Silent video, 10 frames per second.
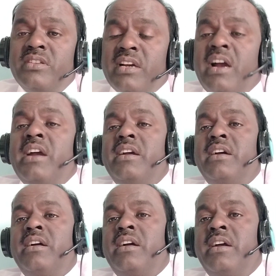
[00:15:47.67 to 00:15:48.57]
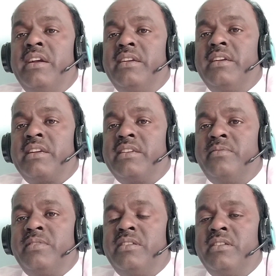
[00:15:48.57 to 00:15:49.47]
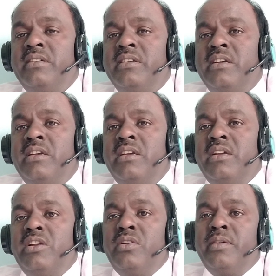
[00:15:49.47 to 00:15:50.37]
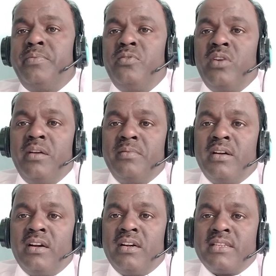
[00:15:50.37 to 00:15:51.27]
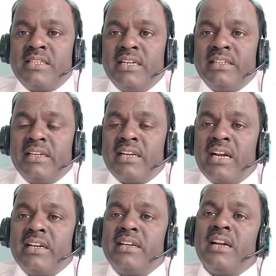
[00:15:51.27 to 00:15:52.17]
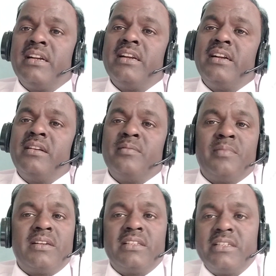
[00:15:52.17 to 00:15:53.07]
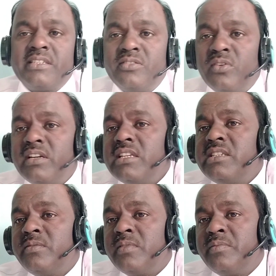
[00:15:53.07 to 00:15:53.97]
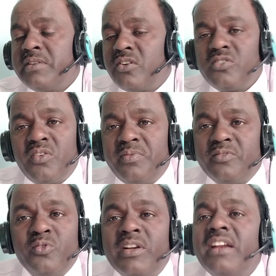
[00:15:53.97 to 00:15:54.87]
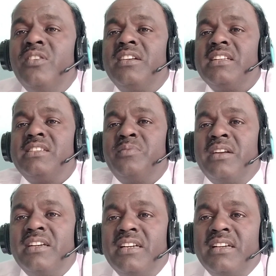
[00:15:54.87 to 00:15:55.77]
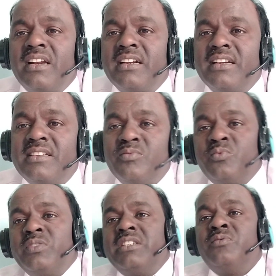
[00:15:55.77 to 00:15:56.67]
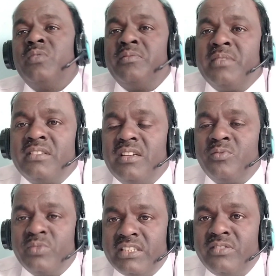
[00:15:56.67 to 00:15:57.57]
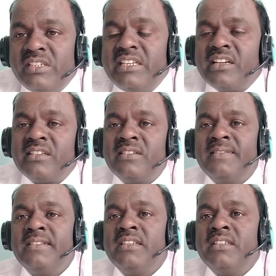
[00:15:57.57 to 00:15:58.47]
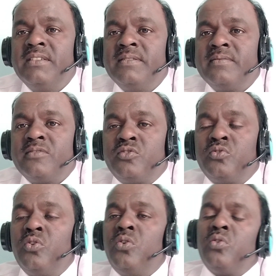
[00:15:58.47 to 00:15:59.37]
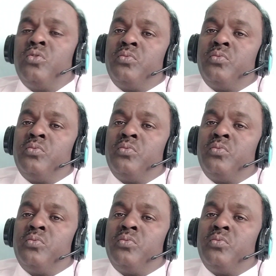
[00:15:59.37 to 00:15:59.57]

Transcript: high activity. If you have set the target 100, but this is not achievable, because of you cannot achieve 100 targets within 1 month within year. So